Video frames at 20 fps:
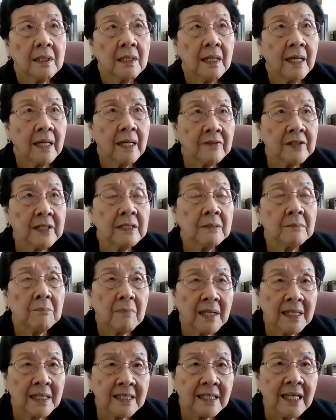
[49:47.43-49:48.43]
having
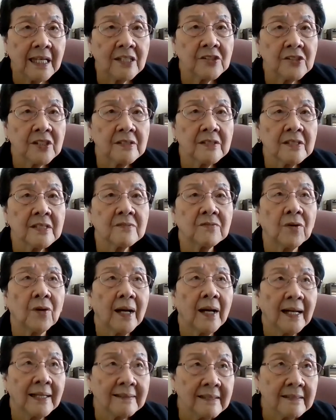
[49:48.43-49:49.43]
medications for
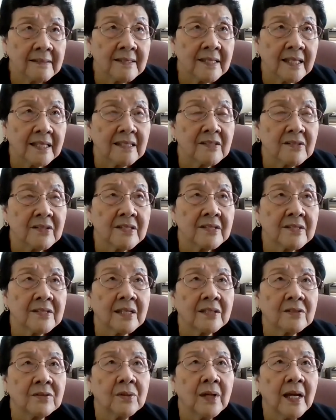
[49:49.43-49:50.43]
other sicknesses
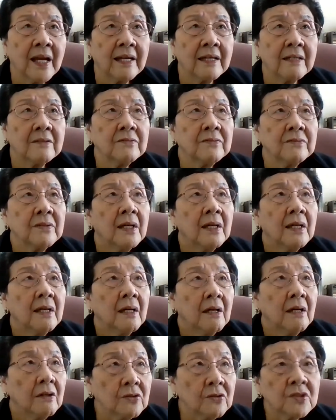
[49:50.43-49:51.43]
that you have
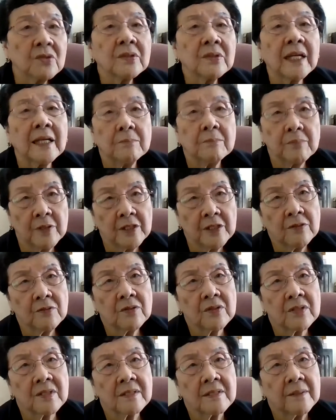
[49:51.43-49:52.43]
also can
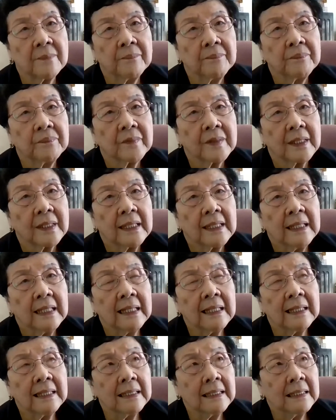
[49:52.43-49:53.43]
produce
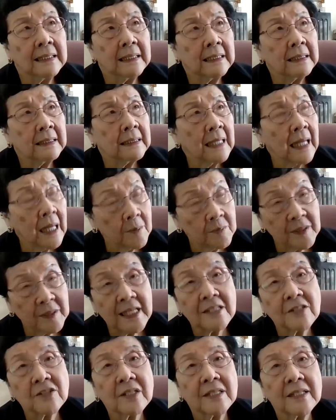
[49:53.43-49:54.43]

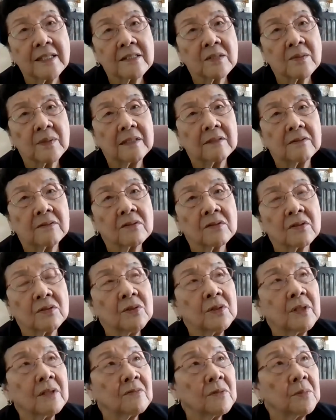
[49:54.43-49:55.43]
hypertension as well. So
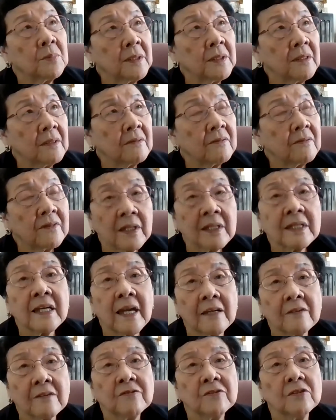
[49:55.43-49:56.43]
you have to be very
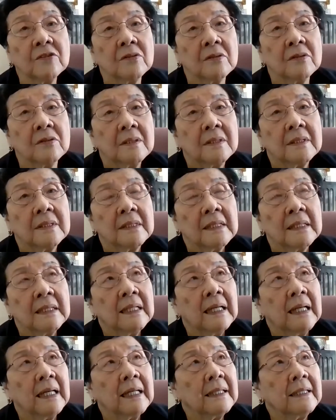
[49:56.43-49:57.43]
careful.
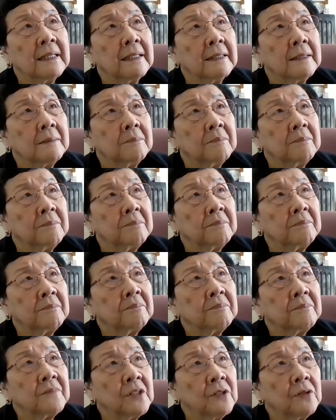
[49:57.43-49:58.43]

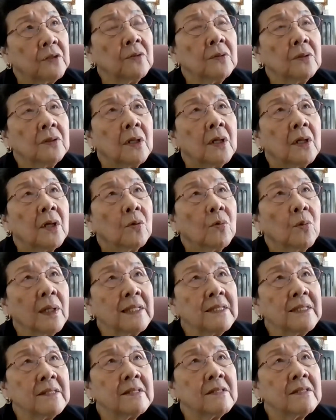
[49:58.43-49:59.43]
You know,
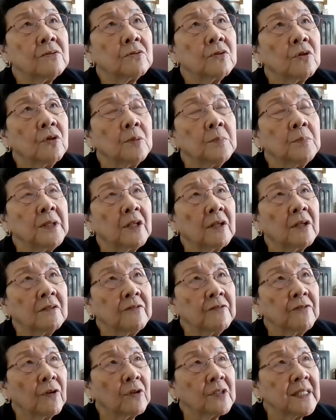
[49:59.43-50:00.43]
once you go beyond
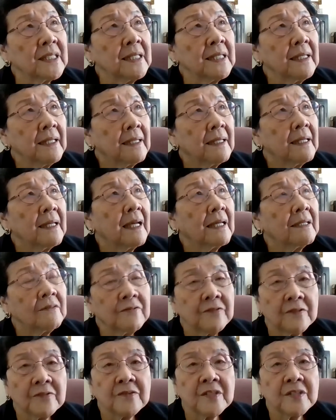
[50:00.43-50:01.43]
40 and
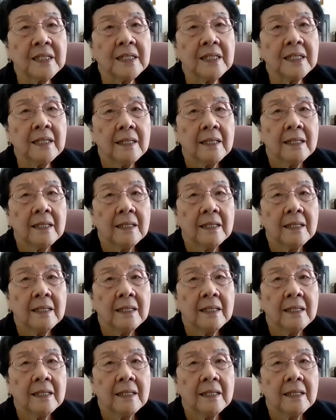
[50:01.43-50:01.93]
50,